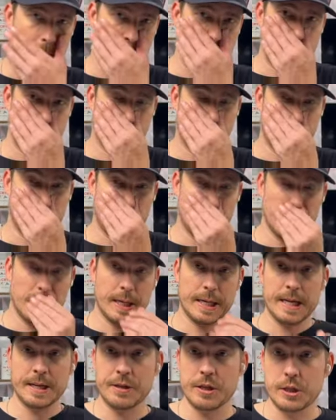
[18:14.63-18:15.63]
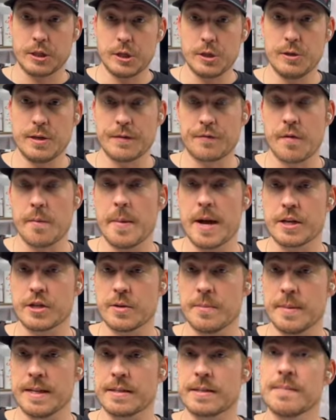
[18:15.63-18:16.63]
When we're looking at the 2 different
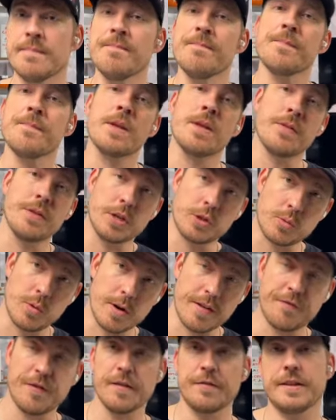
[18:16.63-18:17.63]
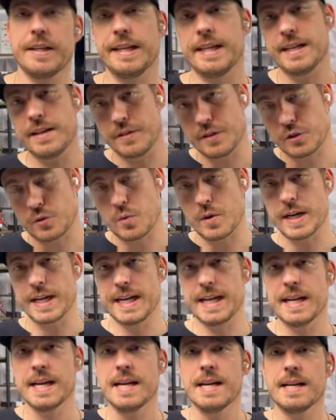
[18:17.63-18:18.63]
measurements, the 2015 and the
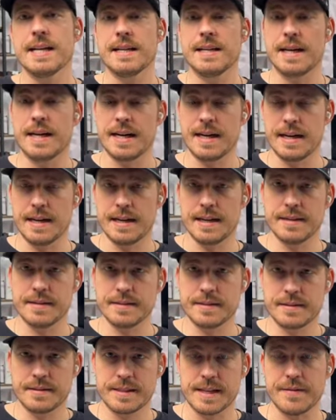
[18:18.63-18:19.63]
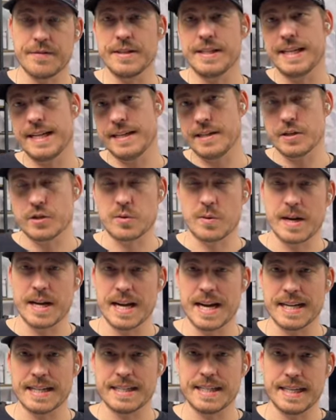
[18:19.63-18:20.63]
2017 to
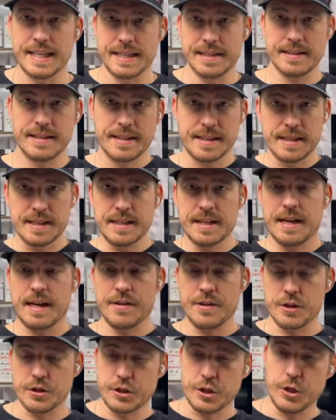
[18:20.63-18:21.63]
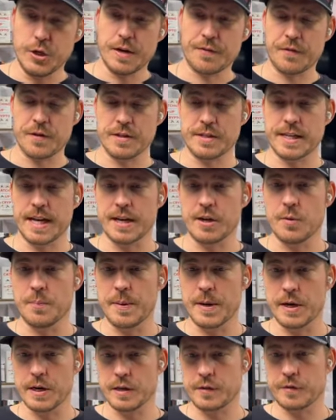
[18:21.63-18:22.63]
2019, those 2 different cycle
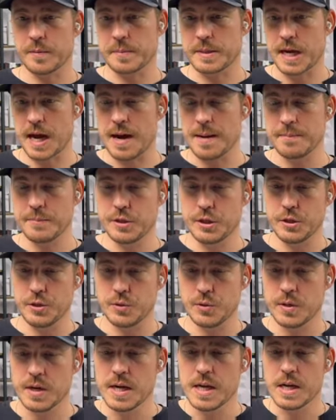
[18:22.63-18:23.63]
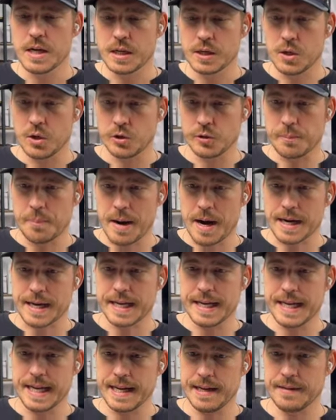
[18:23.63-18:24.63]
periods from top to golden
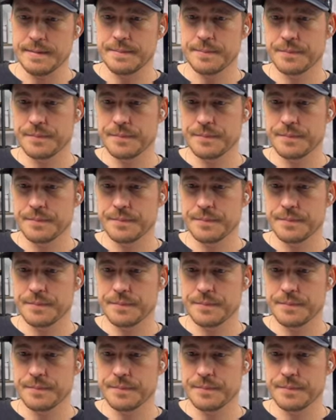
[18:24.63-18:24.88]
pocket hit.